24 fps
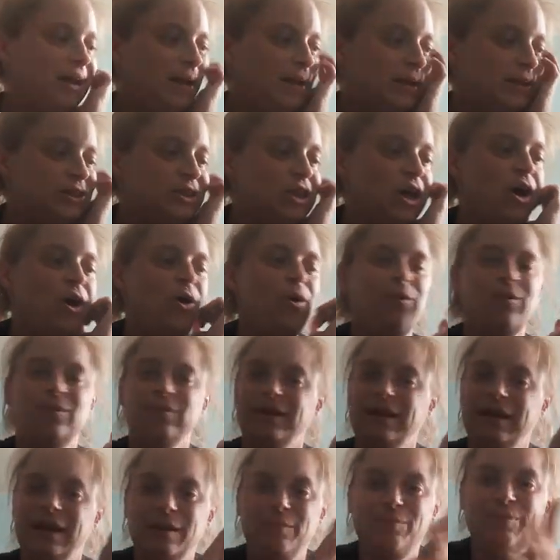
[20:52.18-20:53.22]
So,
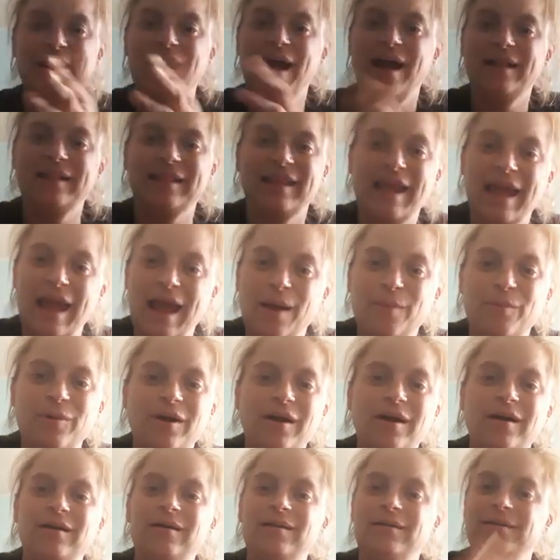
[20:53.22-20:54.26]
kid behind the
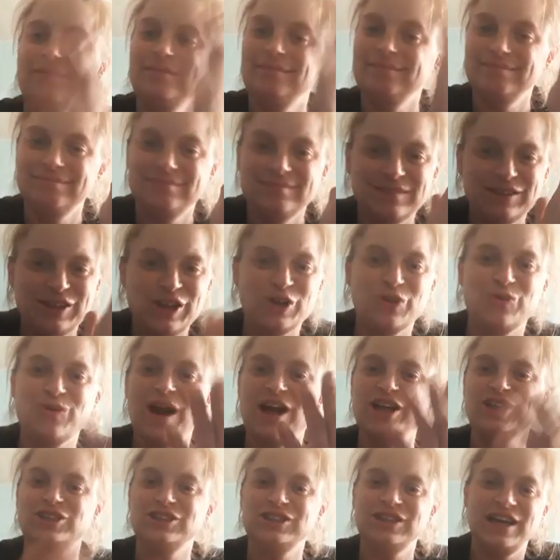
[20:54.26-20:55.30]
camera,
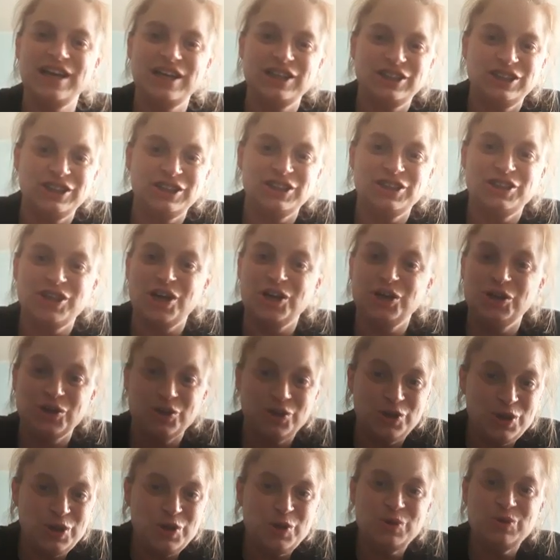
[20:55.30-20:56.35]
congratulations on your
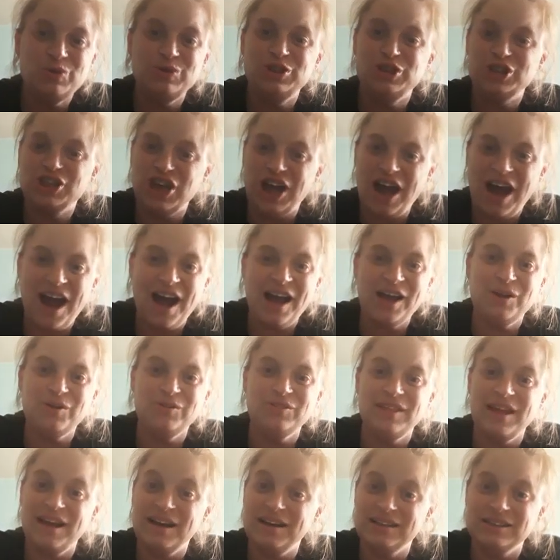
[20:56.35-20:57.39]
new
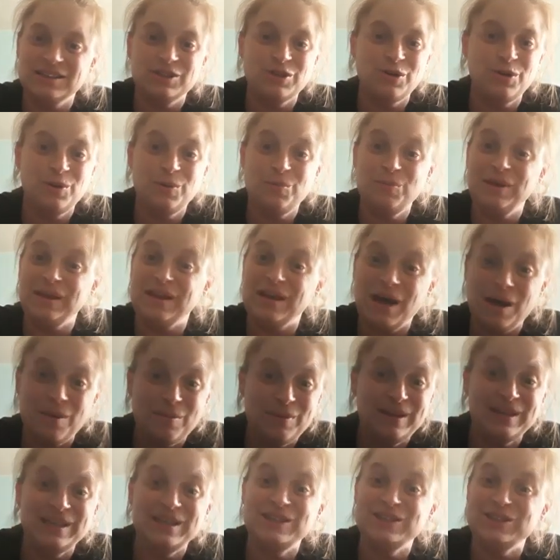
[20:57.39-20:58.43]
child that is going to be
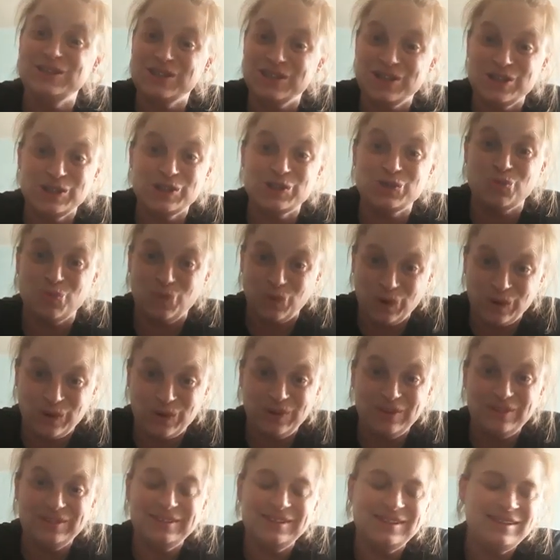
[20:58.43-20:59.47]
coming into this
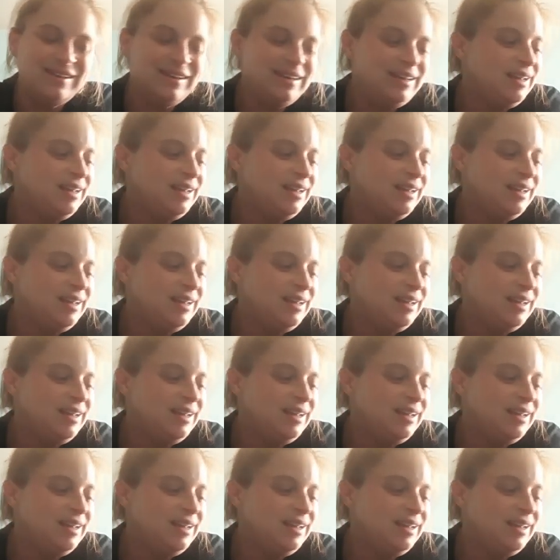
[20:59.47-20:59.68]
world.